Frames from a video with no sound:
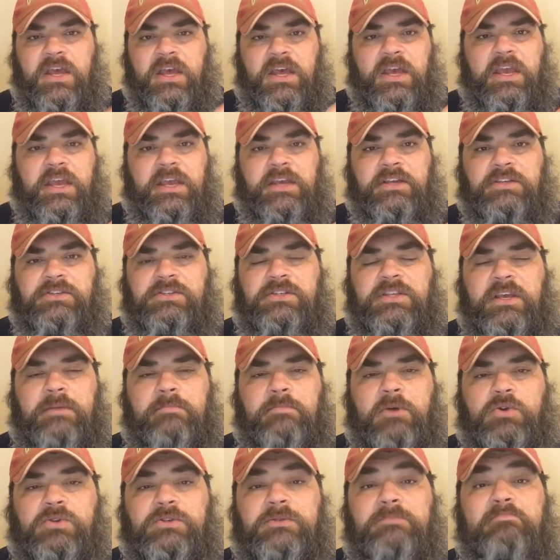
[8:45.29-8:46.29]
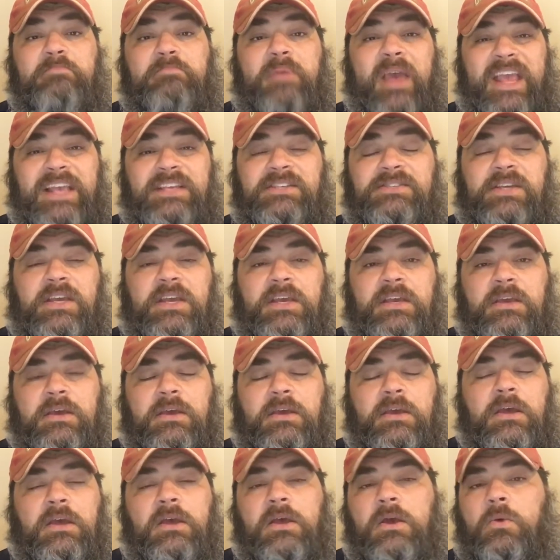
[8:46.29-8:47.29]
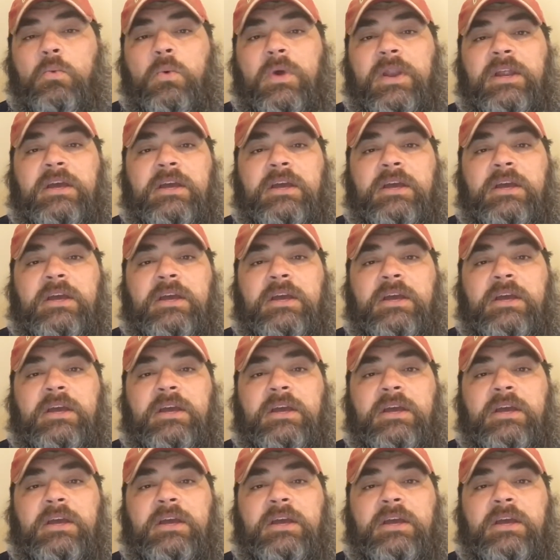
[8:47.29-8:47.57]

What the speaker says: he is the most basic when